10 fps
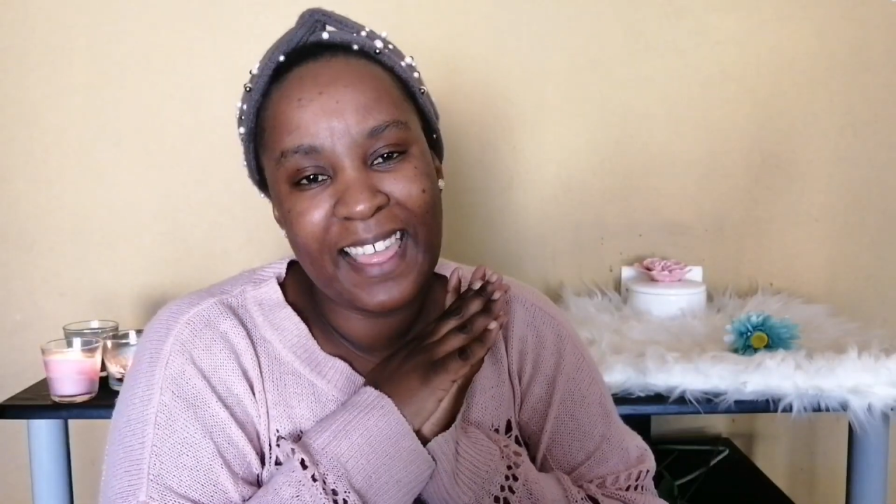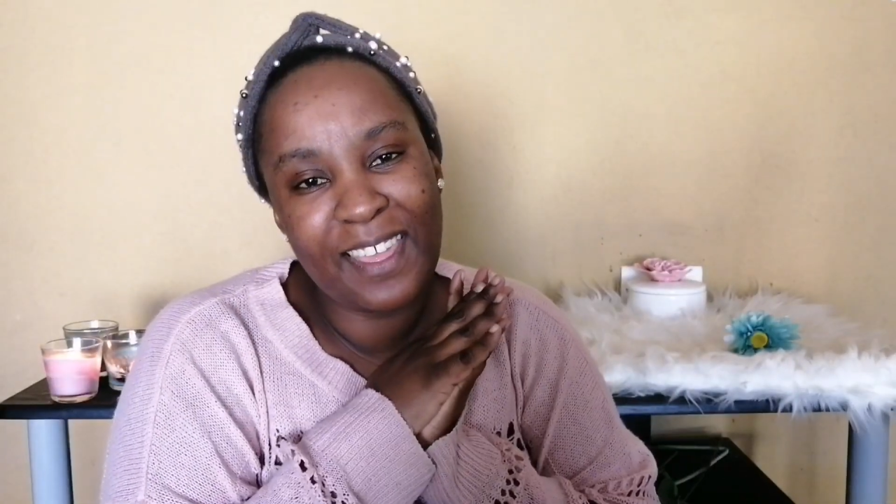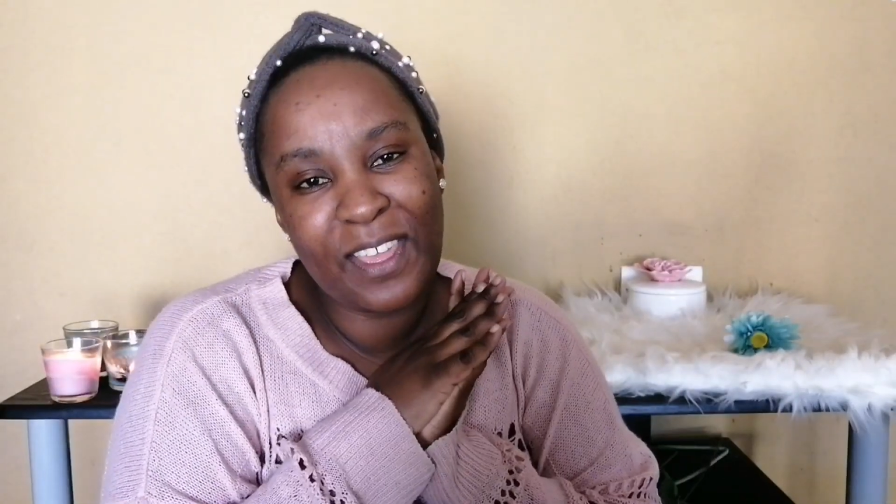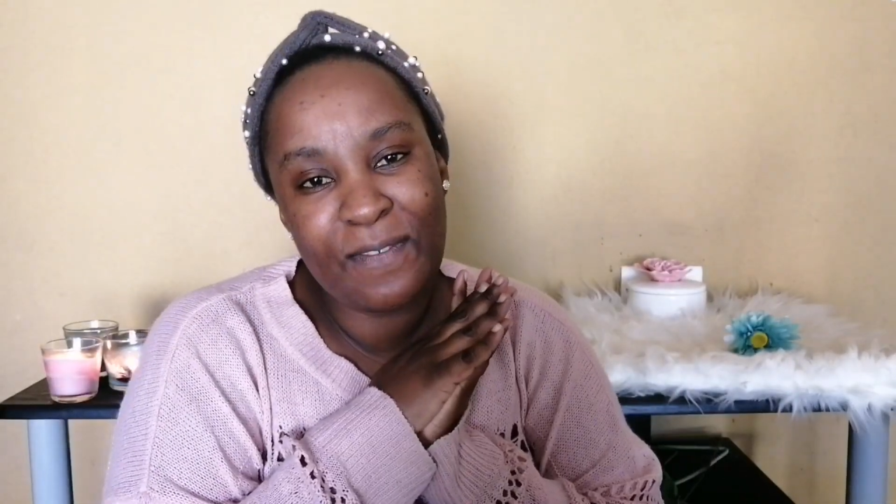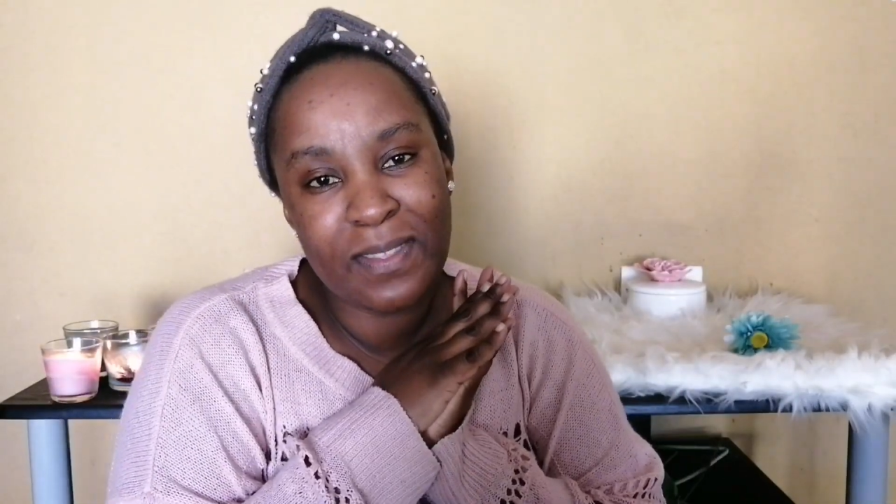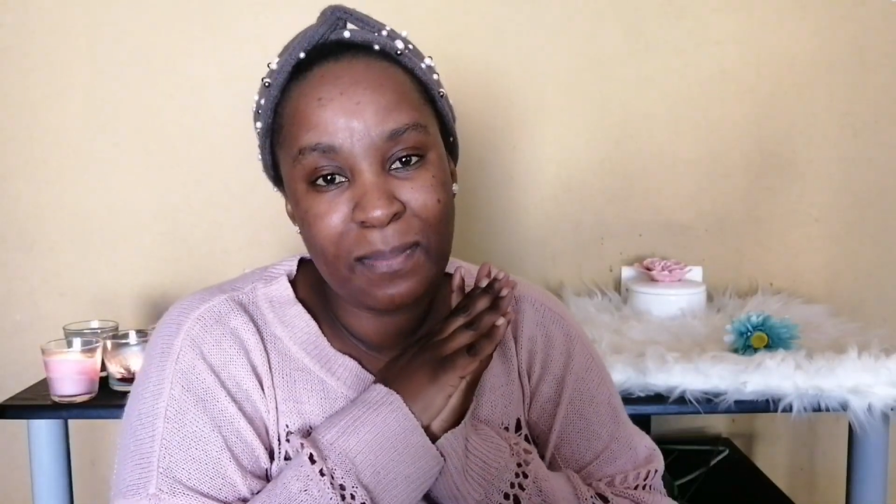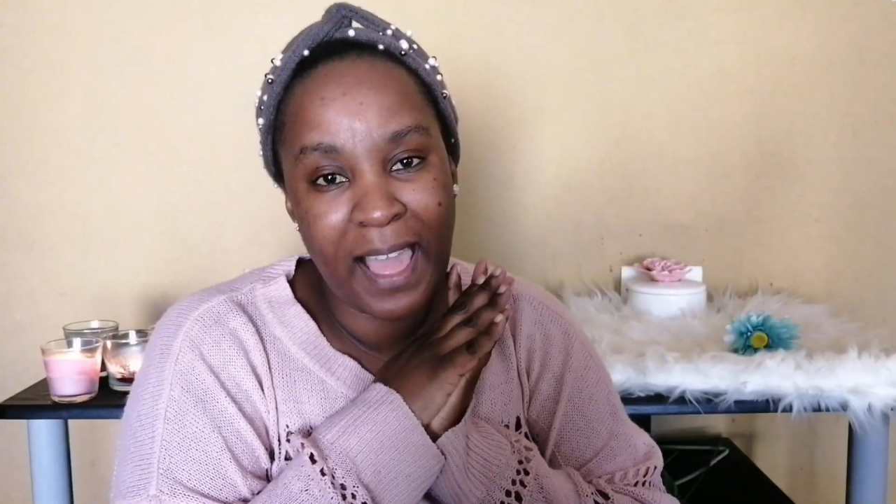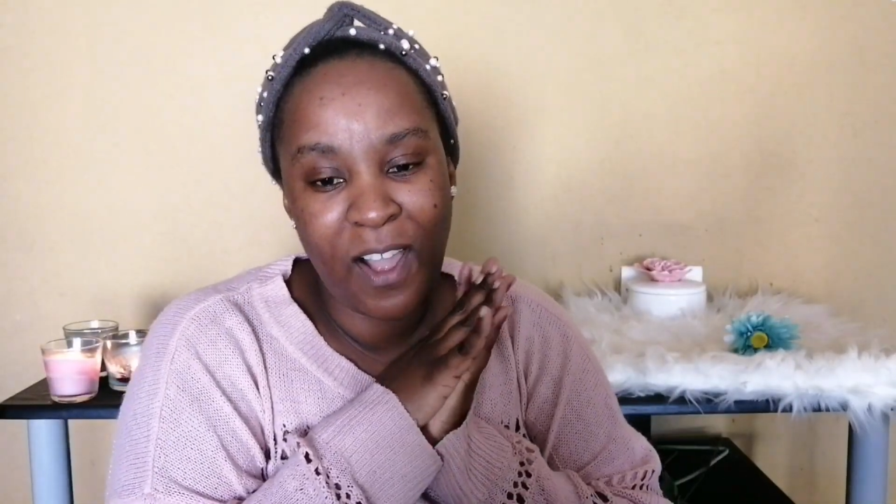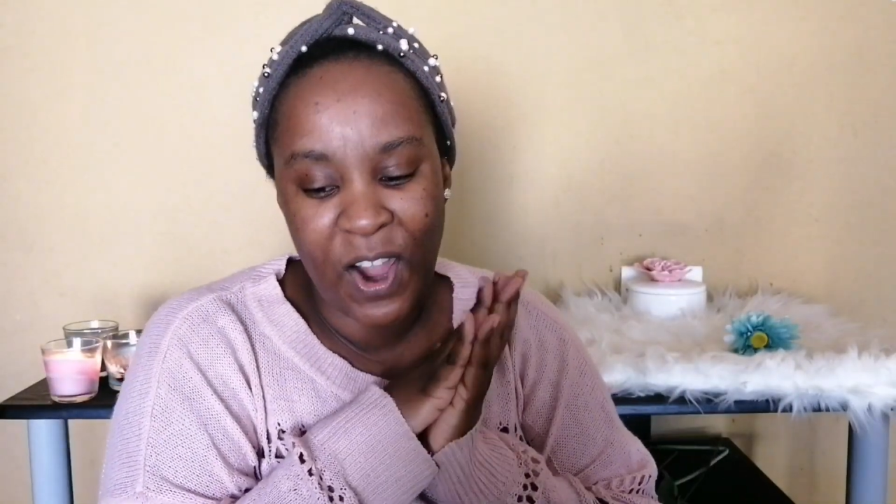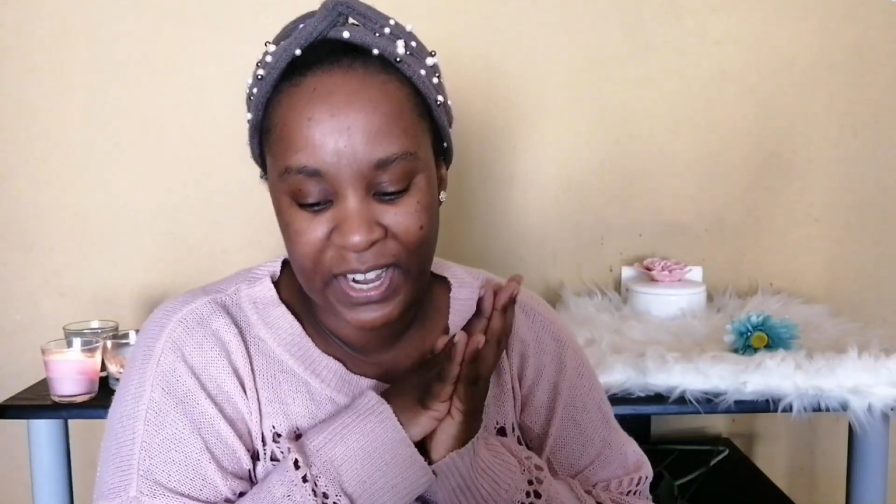Thank you for the
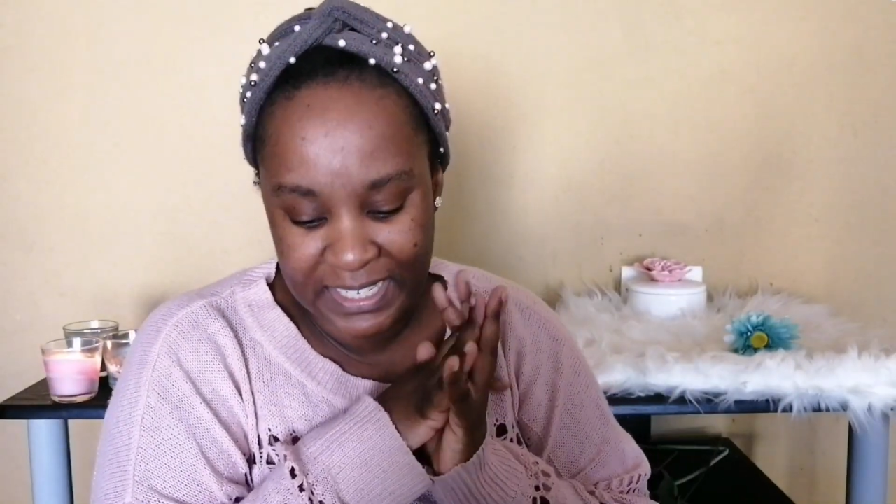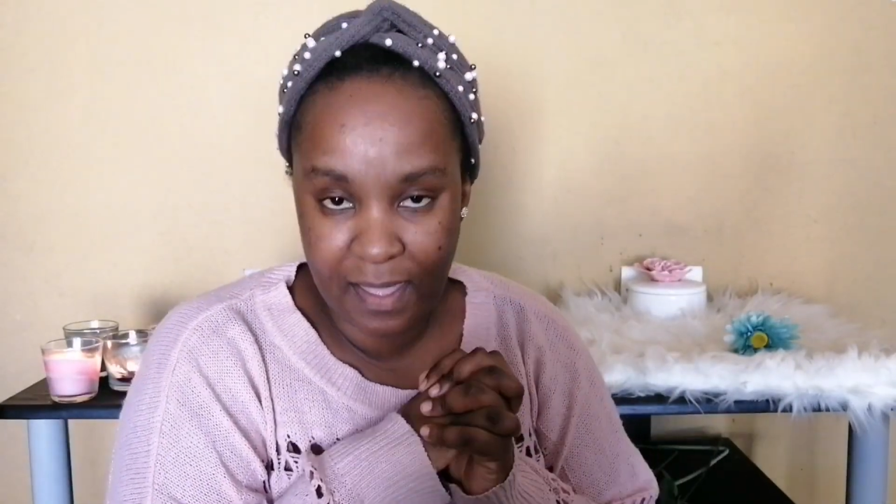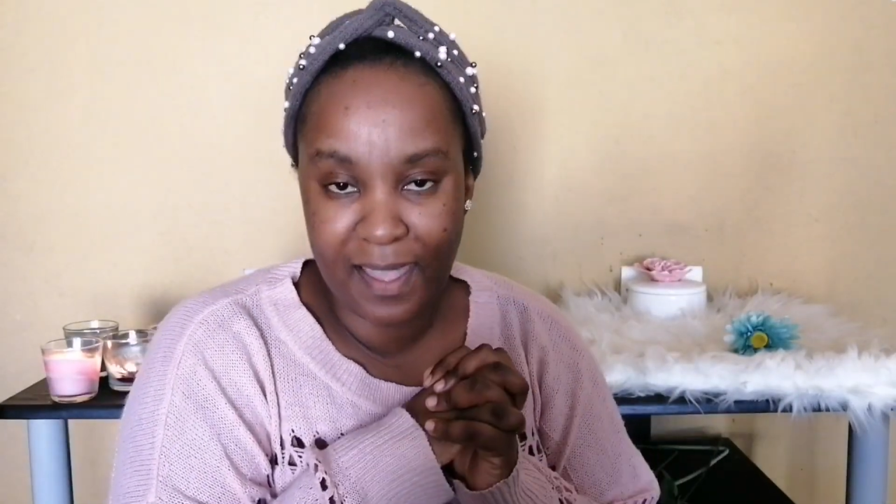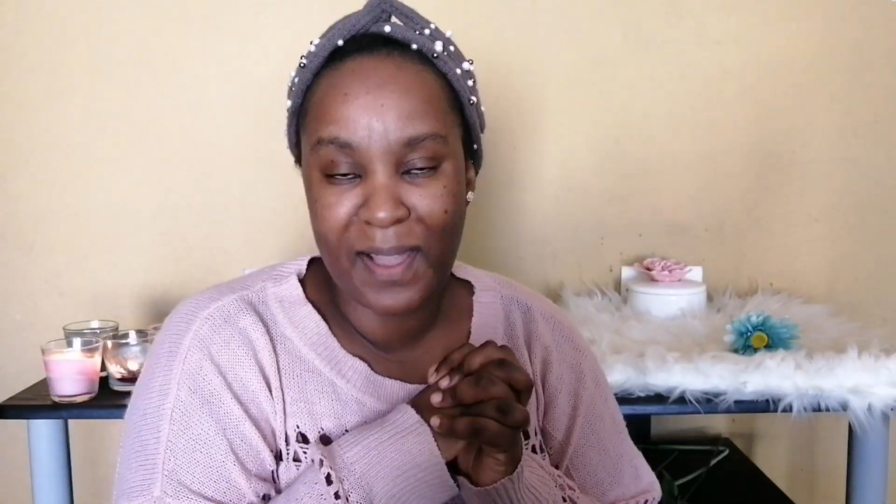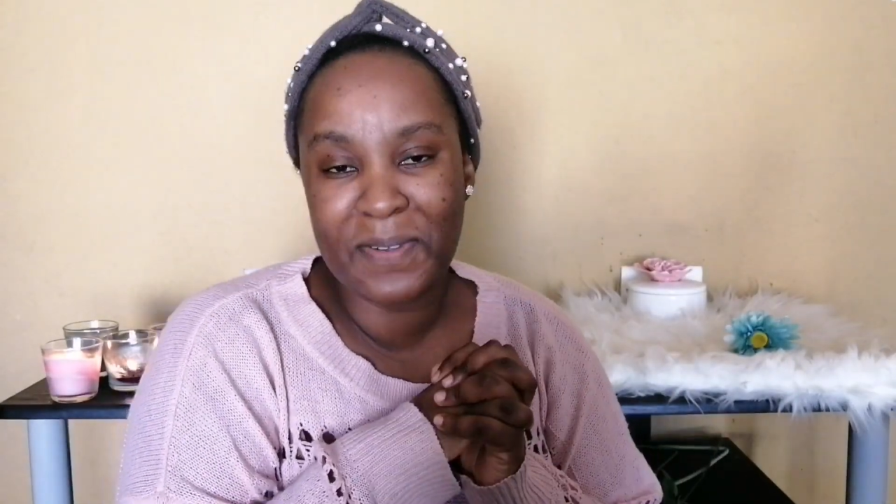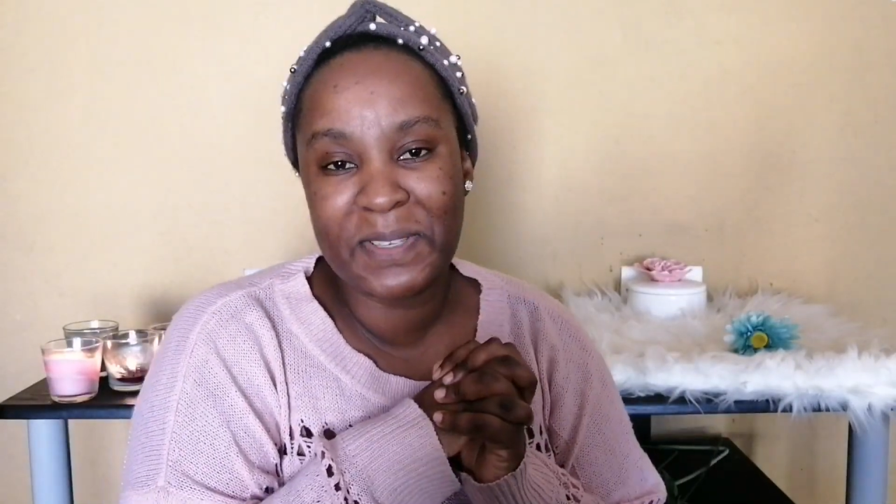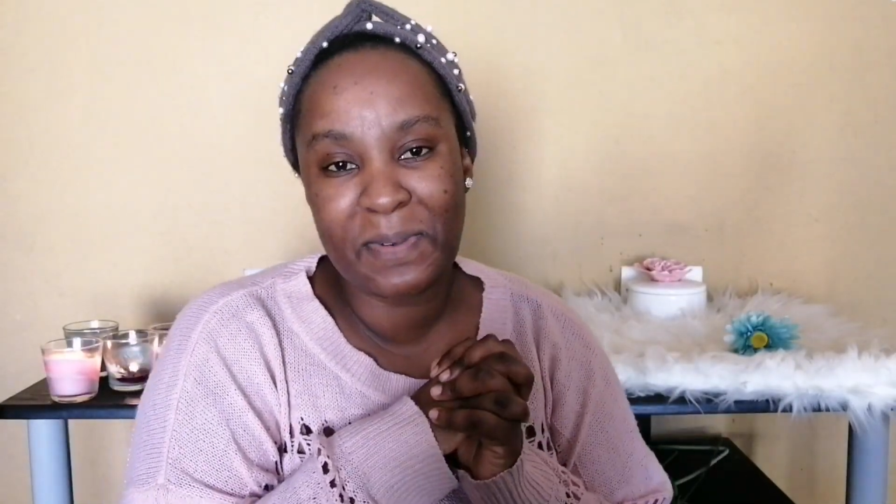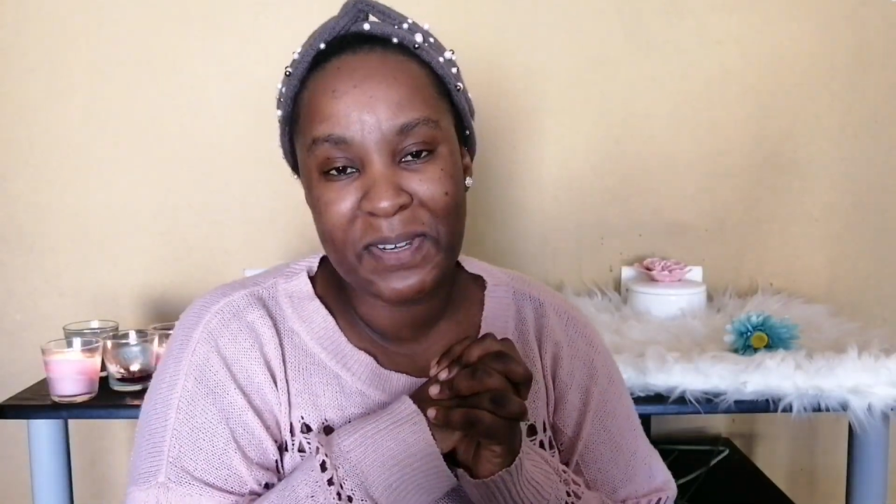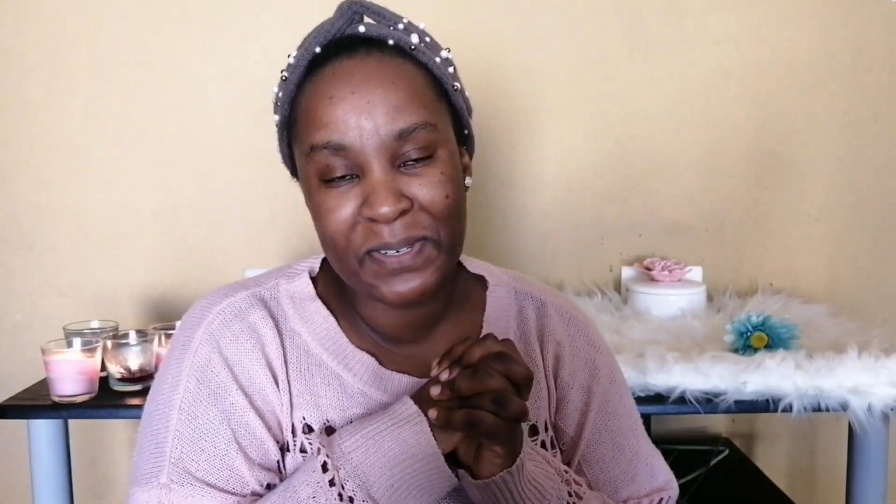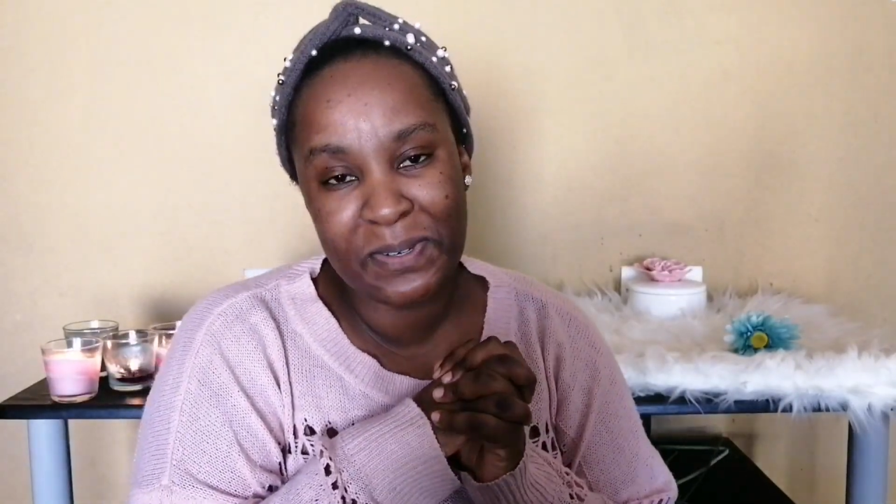black heart.
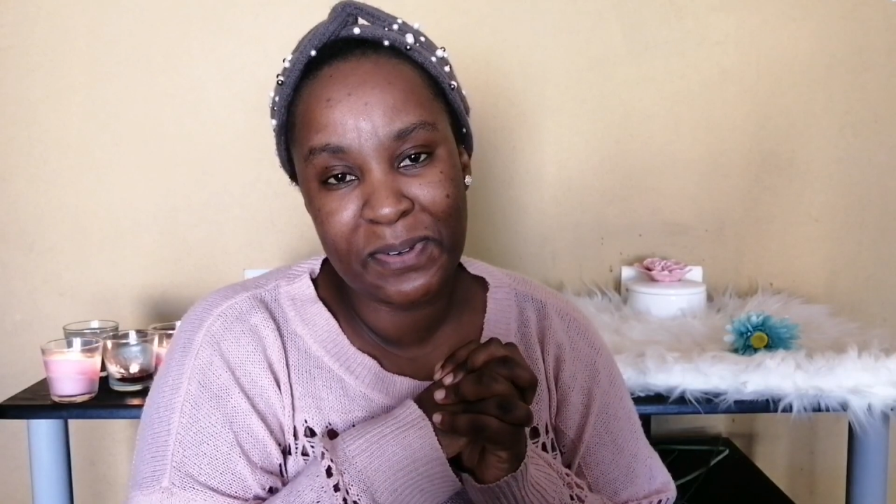Also want